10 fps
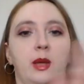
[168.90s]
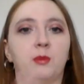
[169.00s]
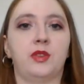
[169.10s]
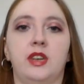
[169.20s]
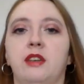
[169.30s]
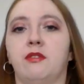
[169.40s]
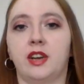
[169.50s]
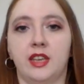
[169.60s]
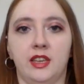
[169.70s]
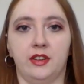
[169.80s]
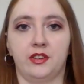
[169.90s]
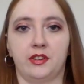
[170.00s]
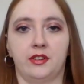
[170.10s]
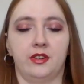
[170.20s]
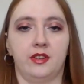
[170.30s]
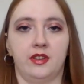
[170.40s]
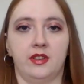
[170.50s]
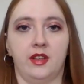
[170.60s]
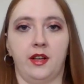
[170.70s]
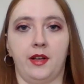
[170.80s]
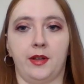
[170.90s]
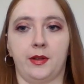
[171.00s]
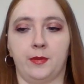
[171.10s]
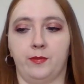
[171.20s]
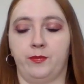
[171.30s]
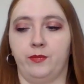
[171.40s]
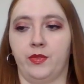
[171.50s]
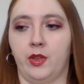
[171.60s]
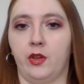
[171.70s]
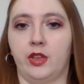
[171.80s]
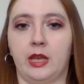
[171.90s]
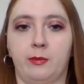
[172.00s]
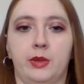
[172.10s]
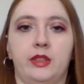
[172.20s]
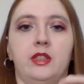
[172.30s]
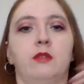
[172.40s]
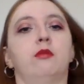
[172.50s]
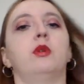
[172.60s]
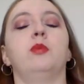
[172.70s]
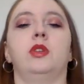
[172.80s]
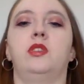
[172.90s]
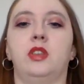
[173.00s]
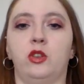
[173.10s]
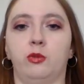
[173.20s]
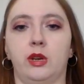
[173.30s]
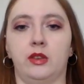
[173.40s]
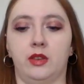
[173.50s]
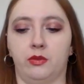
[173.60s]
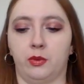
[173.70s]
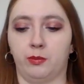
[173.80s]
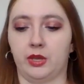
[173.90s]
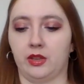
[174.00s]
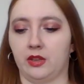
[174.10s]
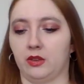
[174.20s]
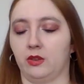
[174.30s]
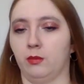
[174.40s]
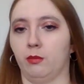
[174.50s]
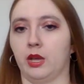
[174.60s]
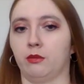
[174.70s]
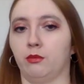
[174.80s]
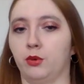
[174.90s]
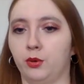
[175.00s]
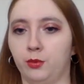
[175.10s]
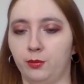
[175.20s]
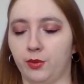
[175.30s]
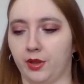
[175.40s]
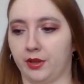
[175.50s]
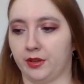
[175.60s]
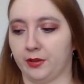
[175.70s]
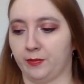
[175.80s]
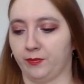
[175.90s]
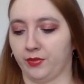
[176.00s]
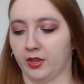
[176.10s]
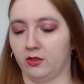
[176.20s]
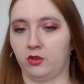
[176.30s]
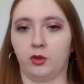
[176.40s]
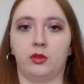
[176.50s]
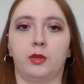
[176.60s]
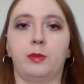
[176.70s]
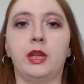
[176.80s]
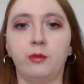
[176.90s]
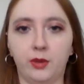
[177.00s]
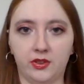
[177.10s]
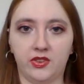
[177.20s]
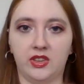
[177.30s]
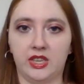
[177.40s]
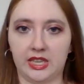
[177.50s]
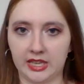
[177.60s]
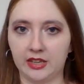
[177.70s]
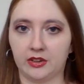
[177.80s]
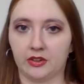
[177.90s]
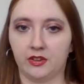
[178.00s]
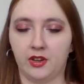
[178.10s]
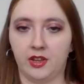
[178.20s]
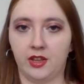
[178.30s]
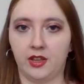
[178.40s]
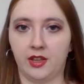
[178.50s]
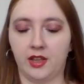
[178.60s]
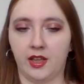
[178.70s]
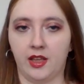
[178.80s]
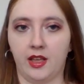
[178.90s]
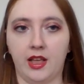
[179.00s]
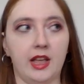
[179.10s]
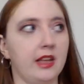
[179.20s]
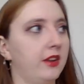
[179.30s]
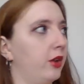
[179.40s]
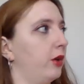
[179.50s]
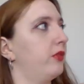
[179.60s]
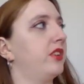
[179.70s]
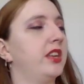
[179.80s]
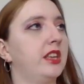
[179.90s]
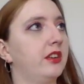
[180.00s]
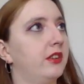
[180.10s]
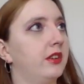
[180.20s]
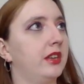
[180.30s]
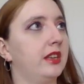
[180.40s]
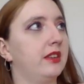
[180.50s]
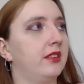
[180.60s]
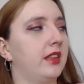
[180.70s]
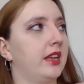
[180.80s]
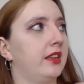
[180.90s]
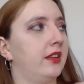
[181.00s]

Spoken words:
I'm sitting right here. Okay, but the room was situated different because my room, so the bed was here, and over here is like